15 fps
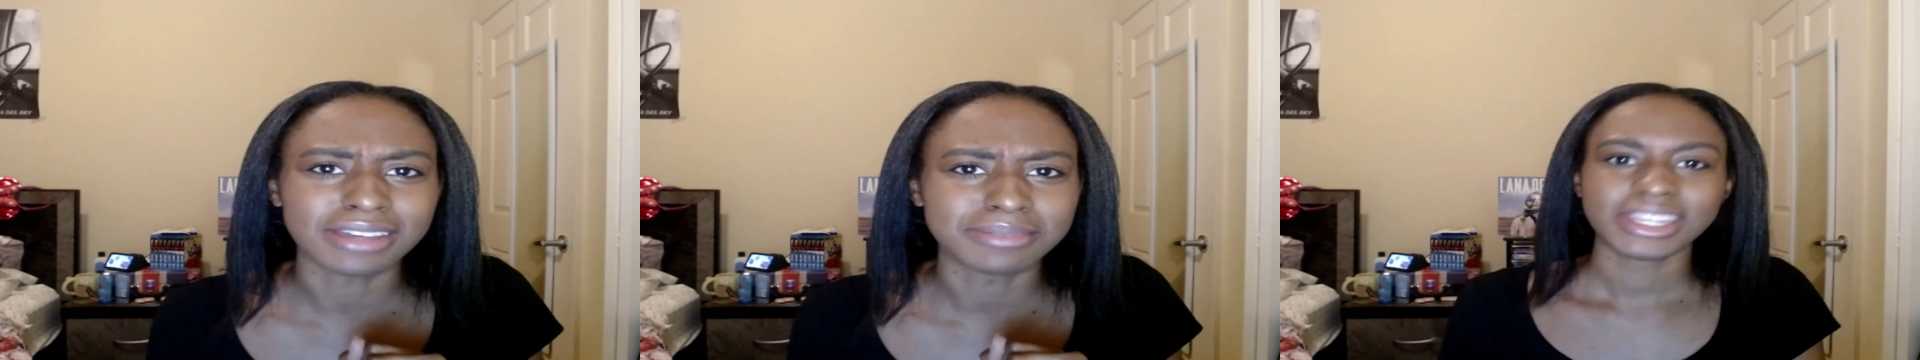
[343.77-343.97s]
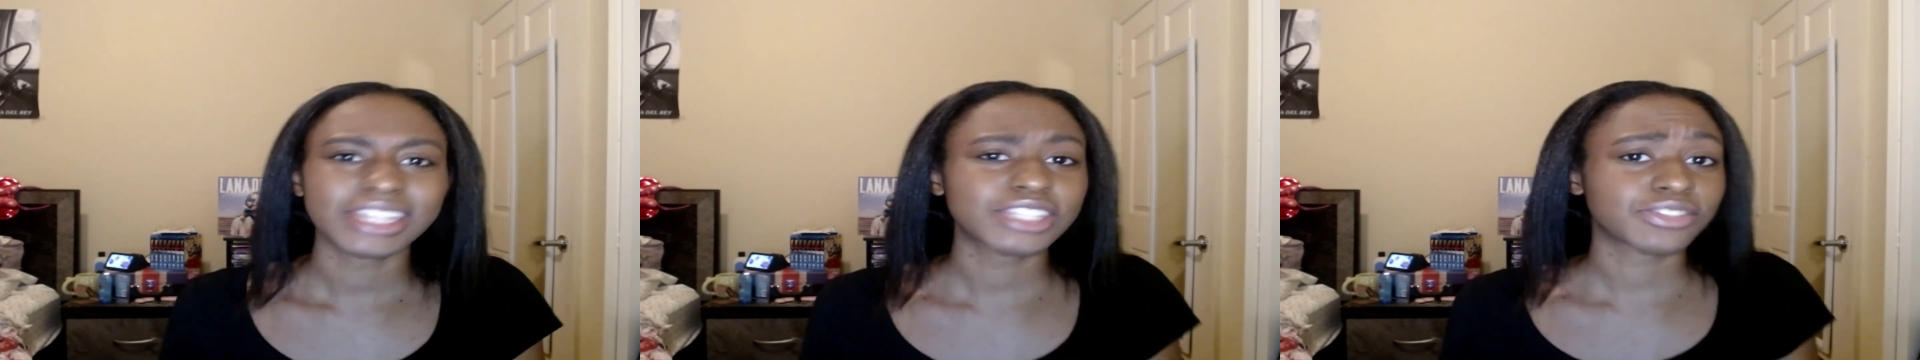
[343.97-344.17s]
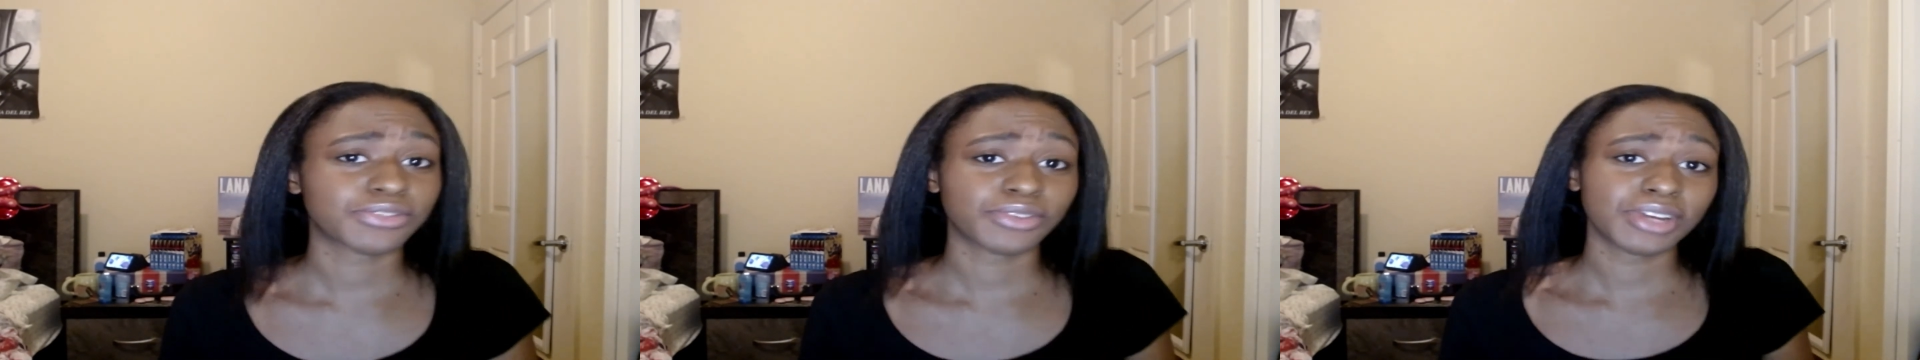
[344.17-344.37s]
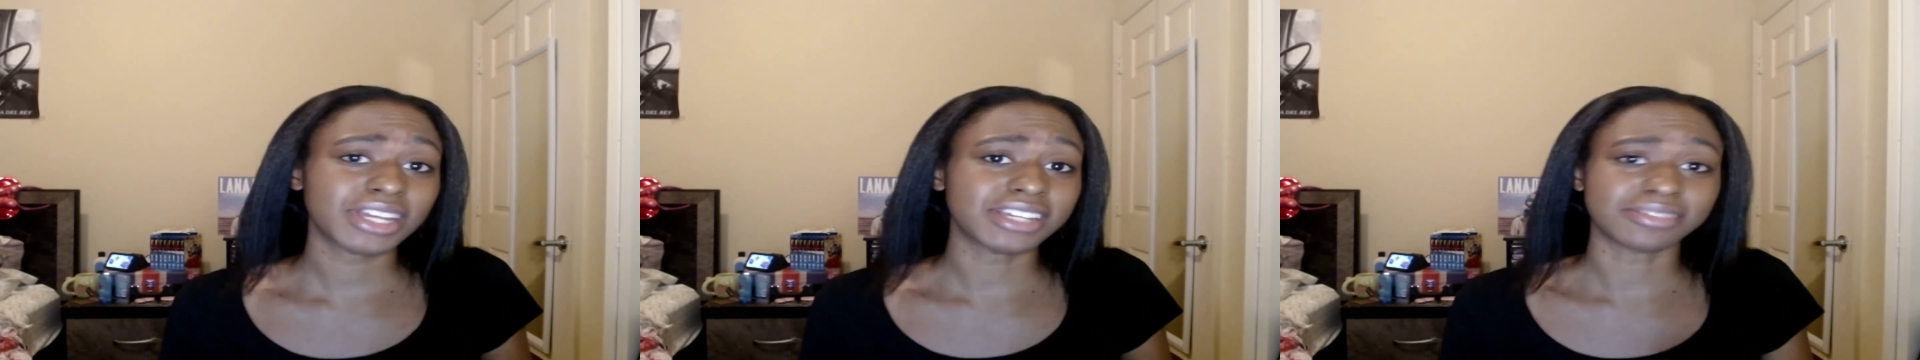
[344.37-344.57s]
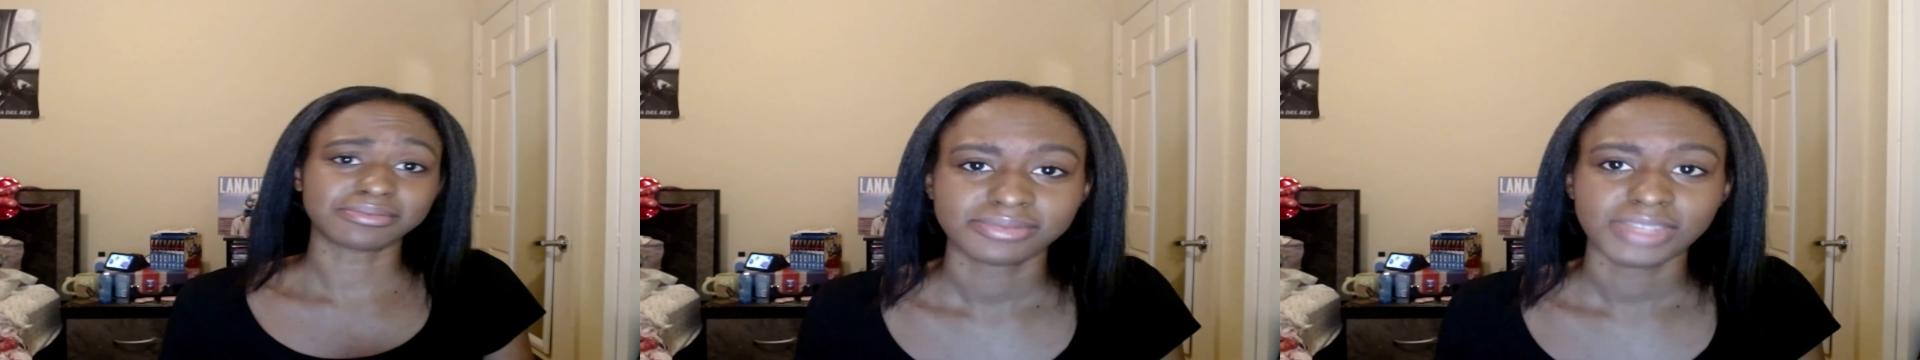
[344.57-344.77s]
It's
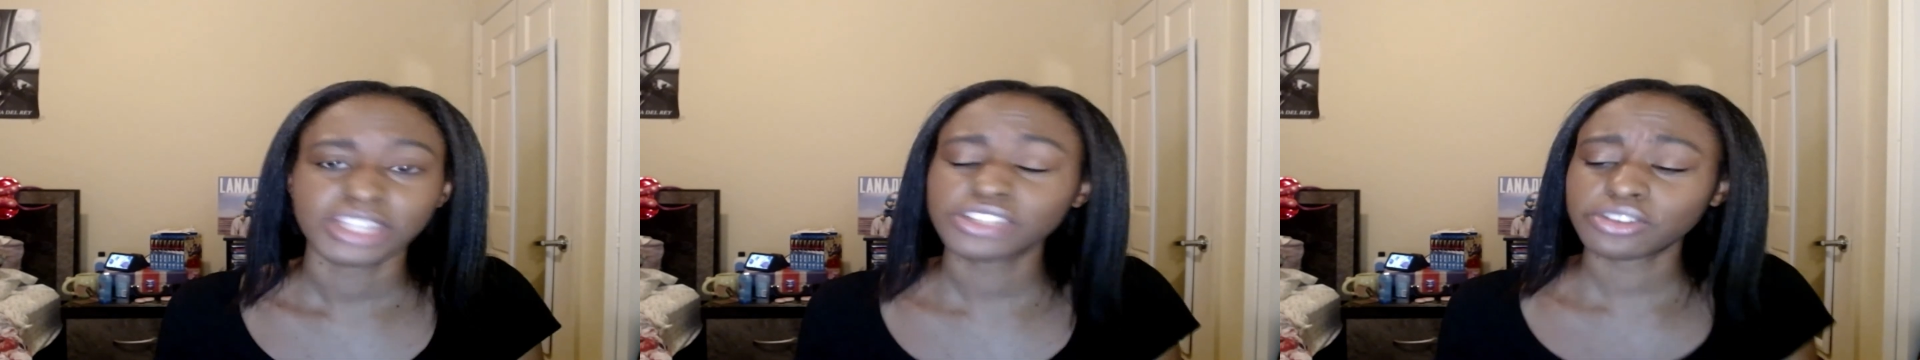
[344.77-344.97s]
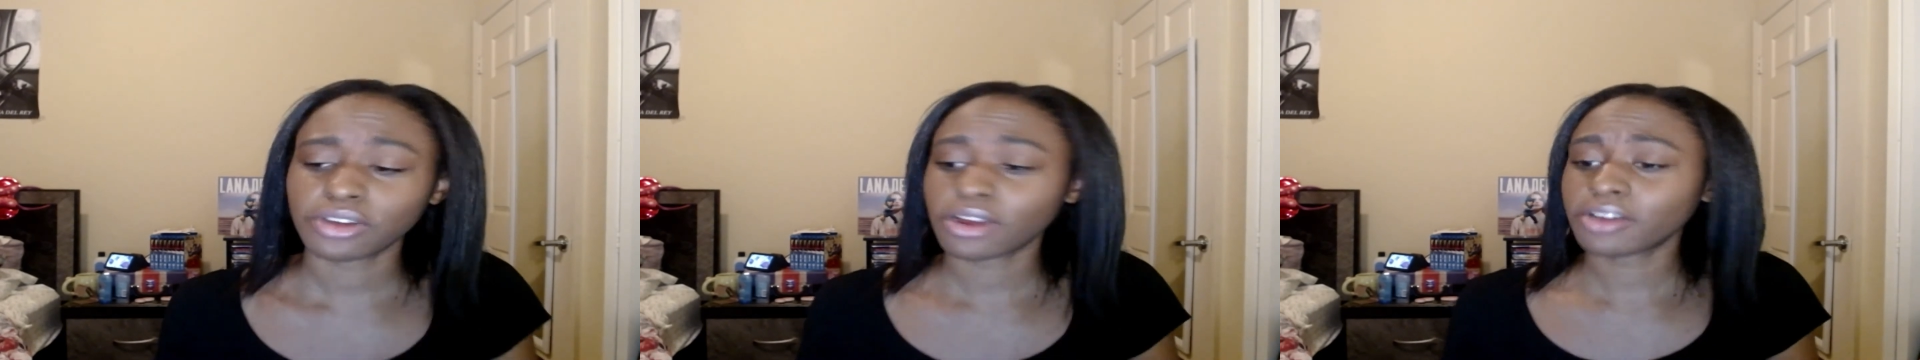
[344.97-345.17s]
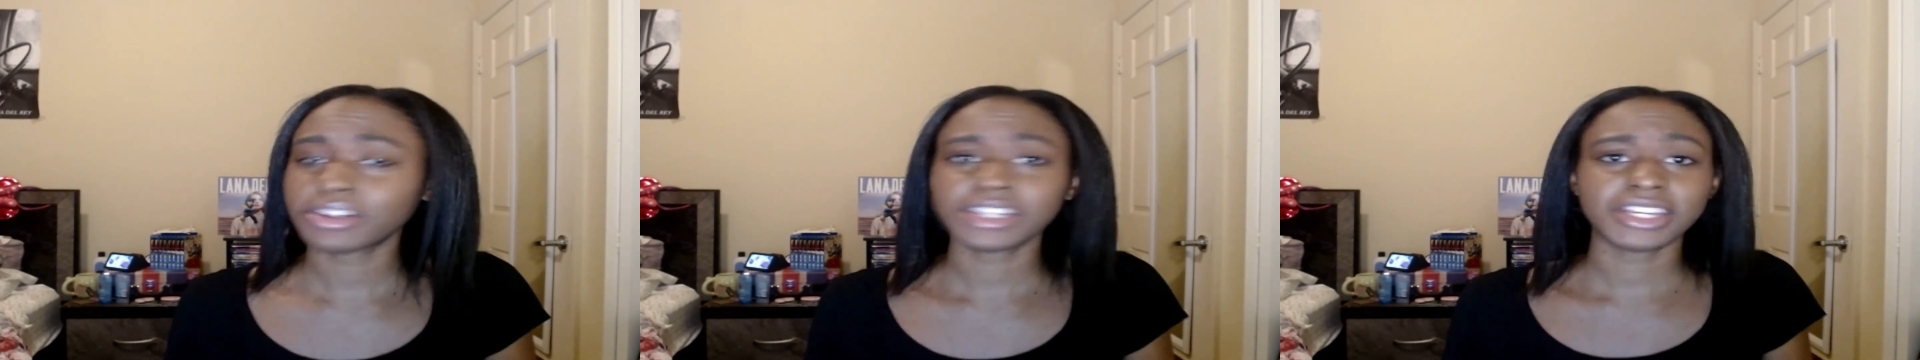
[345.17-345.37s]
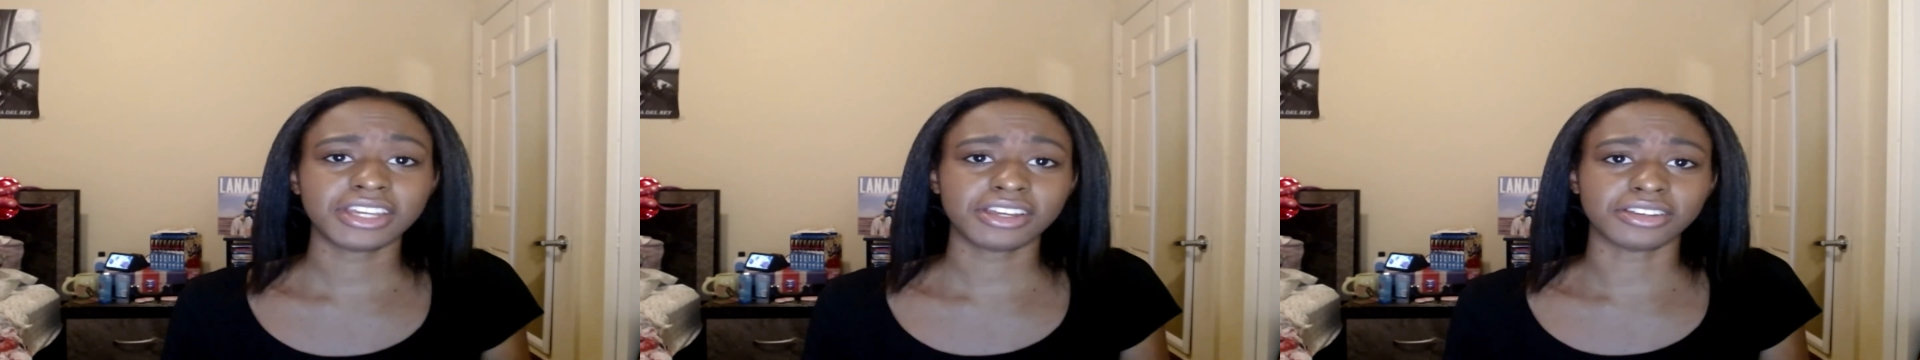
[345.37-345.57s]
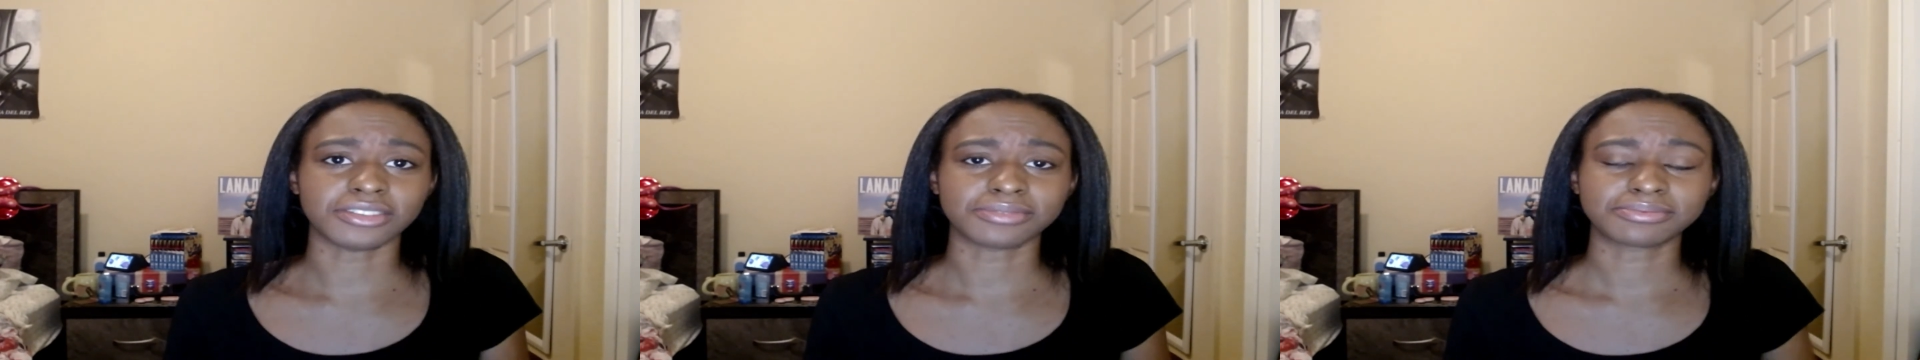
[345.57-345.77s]
free, and you're already here.